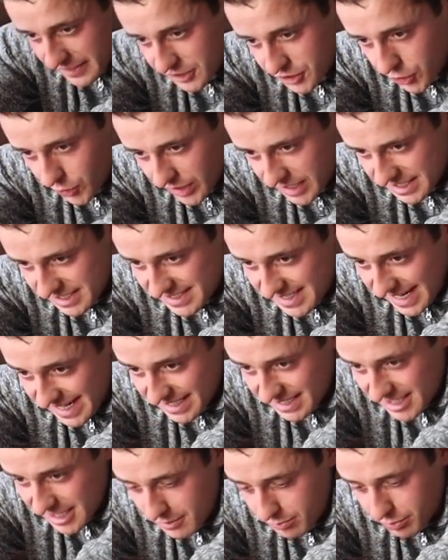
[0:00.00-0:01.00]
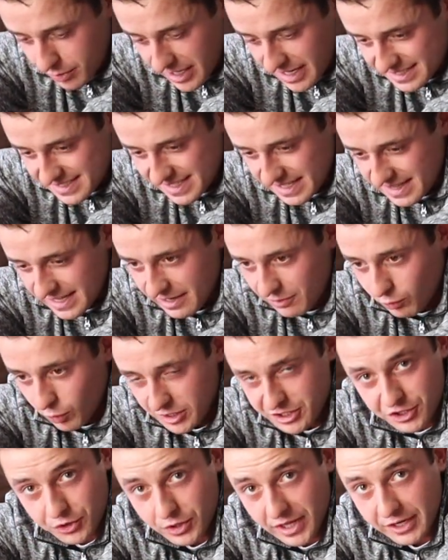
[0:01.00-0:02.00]
into it, just take deep breaths, and then
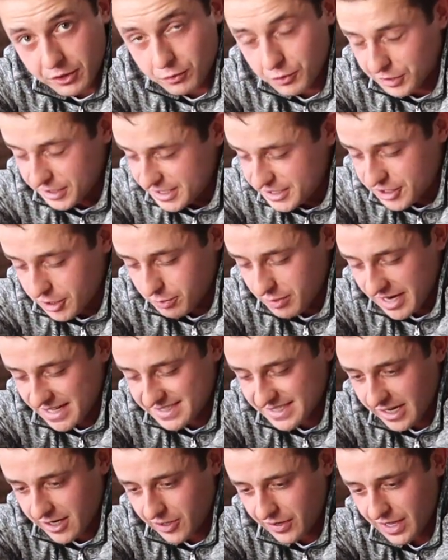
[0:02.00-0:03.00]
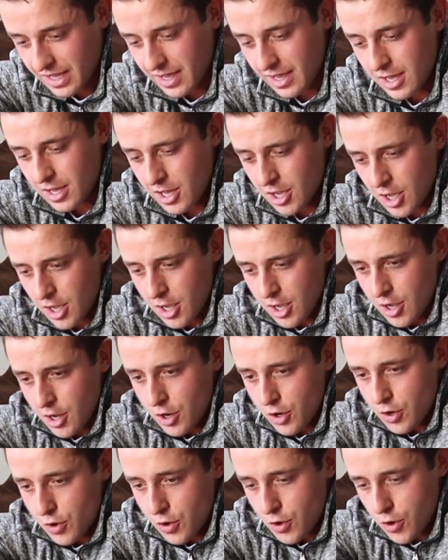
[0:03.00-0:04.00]
once you like release your breaths out,
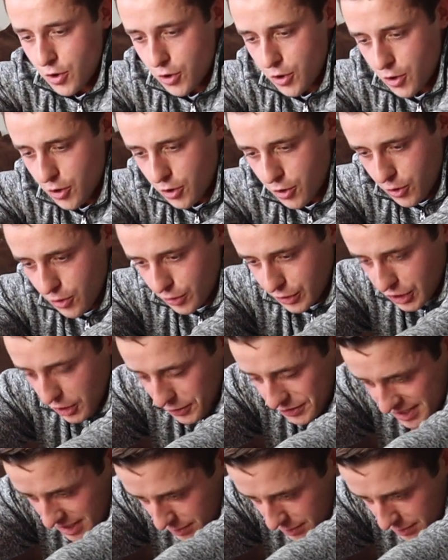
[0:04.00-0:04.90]
go